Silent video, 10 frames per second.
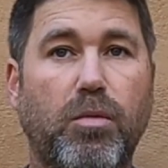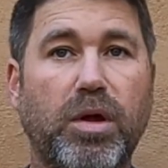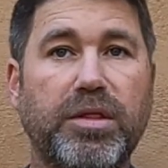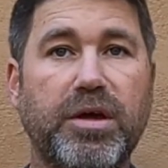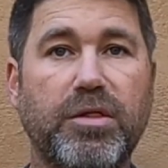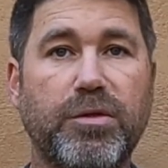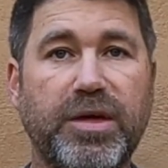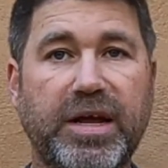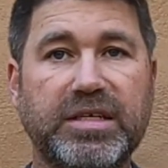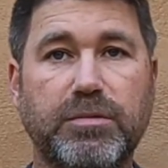One of the other
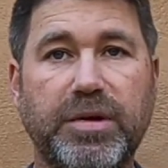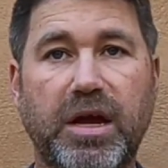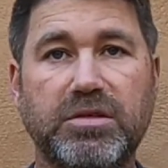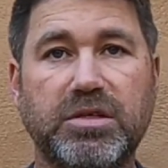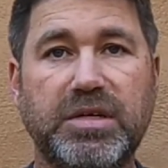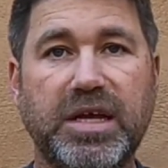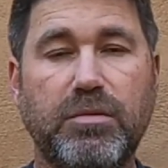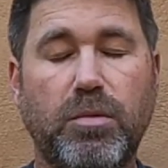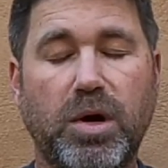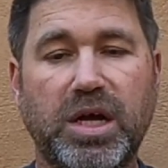things that we also
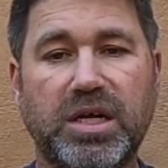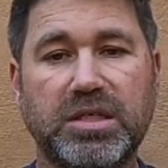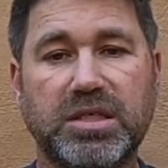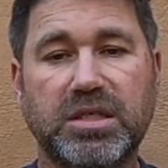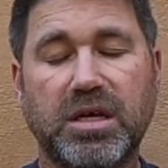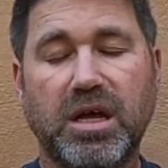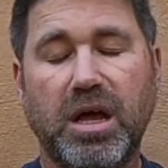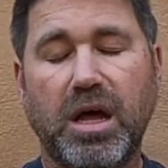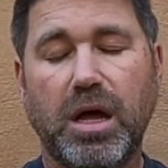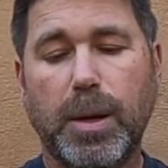did was,
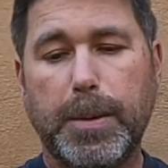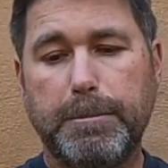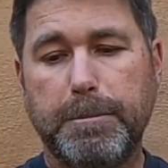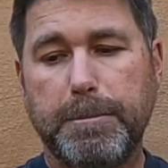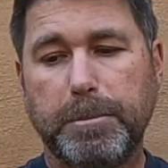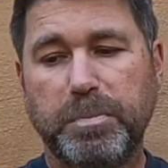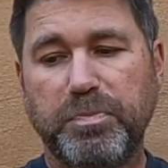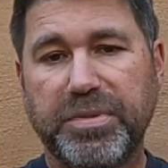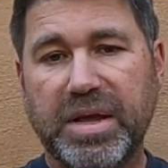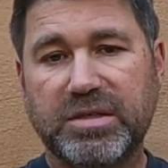
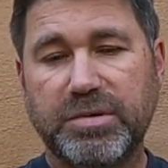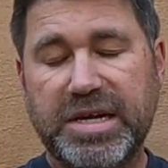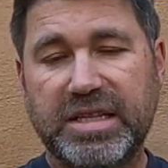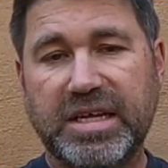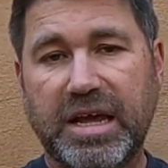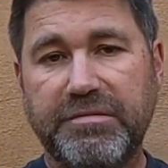as we did the